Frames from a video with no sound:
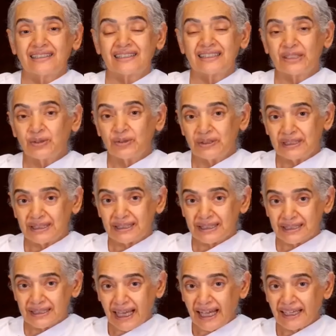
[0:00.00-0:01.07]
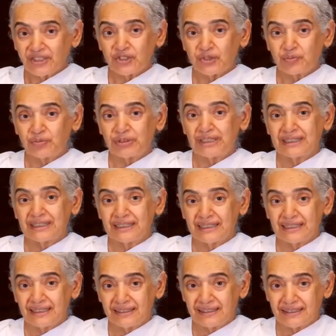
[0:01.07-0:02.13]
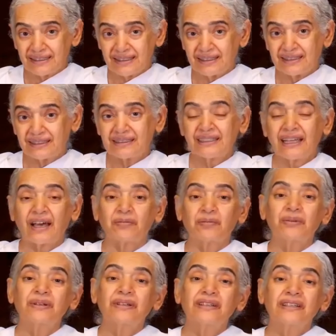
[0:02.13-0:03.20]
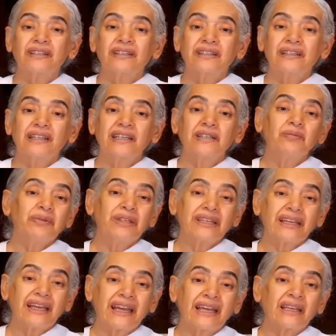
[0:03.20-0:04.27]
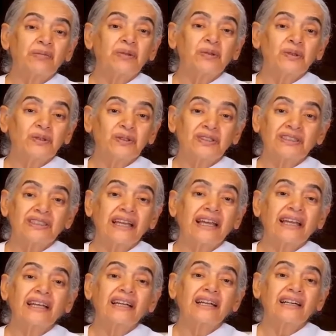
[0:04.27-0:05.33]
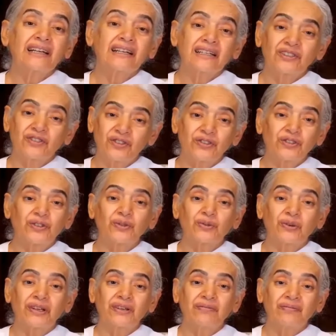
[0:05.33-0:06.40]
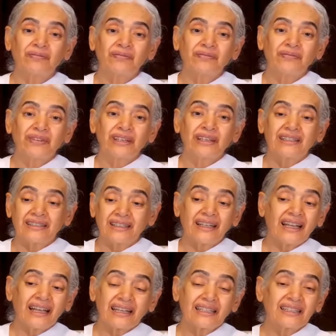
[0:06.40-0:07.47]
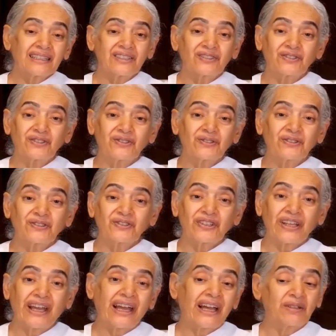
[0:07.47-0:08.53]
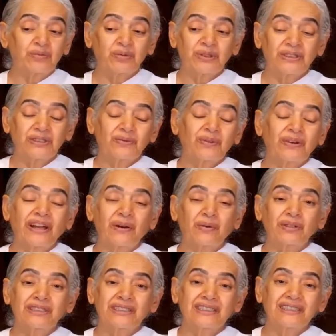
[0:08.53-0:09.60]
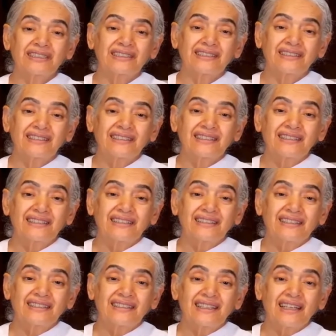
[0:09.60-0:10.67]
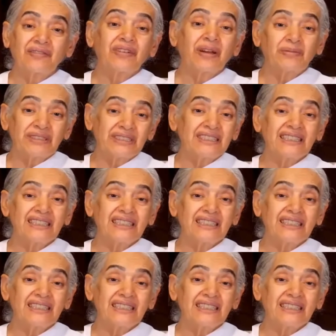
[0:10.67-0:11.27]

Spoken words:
So detachment is a step in being able to take control. Then I can control the chair and put it where I want it. If I'm